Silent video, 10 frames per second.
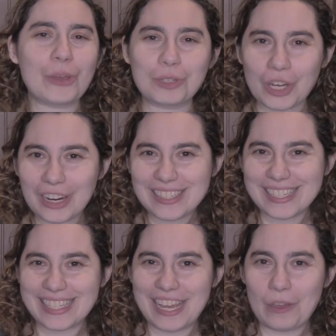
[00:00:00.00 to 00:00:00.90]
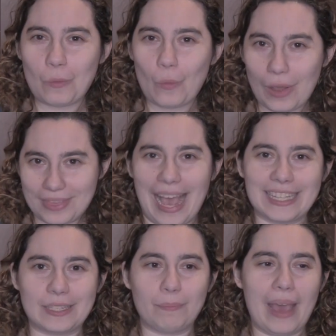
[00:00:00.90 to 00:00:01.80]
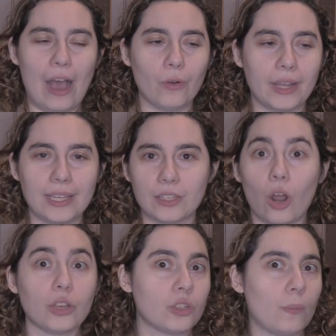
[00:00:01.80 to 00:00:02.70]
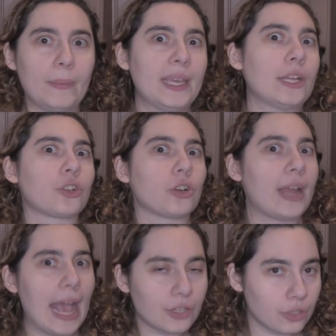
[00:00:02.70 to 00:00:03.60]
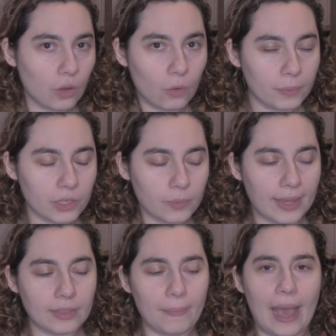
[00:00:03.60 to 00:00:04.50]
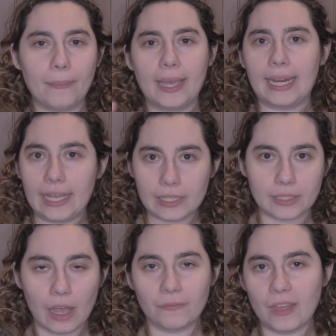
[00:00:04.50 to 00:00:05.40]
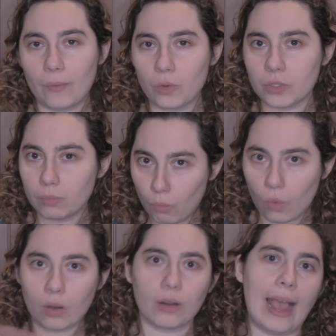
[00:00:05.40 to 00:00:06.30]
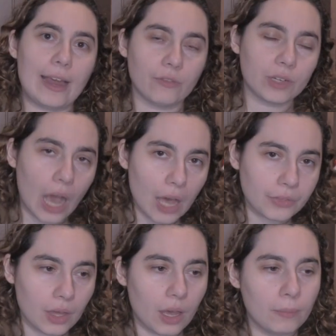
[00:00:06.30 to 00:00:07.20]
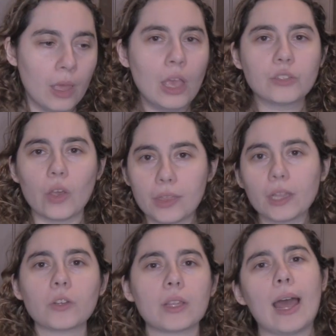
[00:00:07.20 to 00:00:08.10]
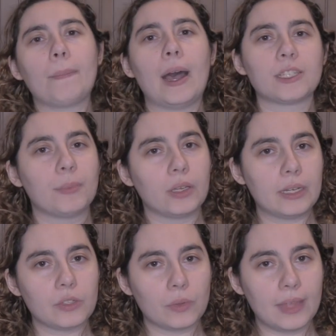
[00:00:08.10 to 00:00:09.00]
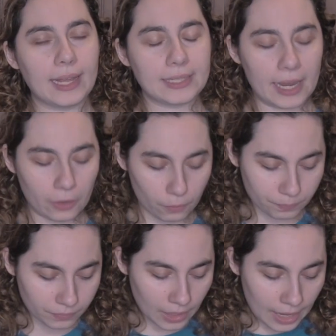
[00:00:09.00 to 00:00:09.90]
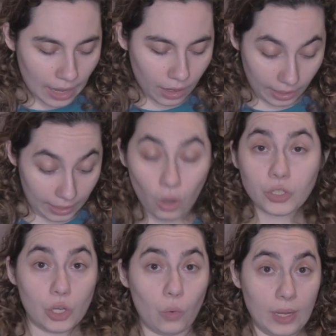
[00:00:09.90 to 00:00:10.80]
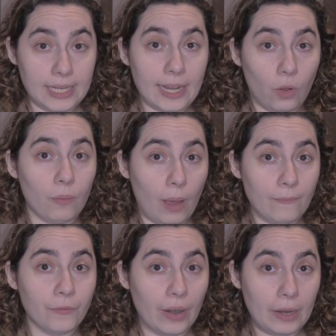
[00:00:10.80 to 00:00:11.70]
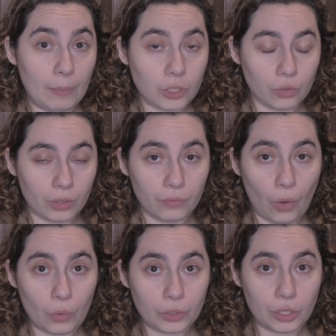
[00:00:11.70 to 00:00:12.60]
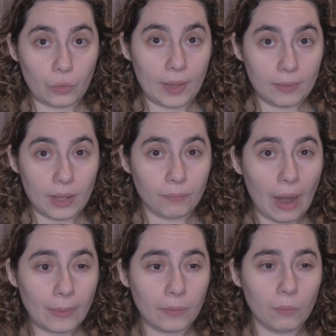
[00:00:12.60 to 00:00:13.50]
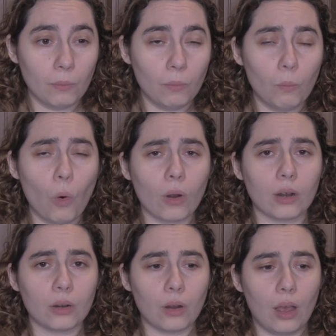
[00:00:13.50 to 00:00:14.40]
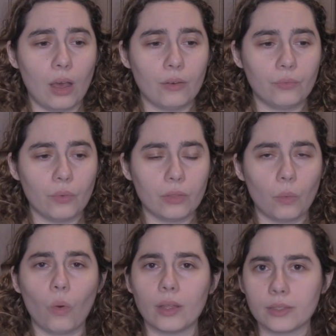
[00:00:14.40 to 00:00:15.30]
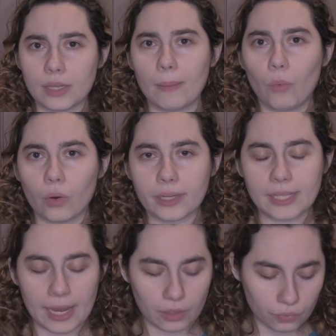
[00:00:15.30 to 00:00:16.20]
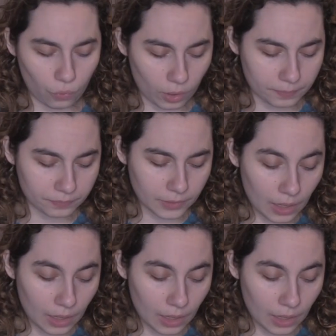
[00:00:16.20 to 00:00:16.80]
So I'm curious to see what that's about. Is it also maybe international, because we had the Batman Inc. stuff that was more out of Gotham? So I think there's a lot of possibilities with that title. And also a title I'm very much looking forward to, and probably more of the ones I'm more excited for.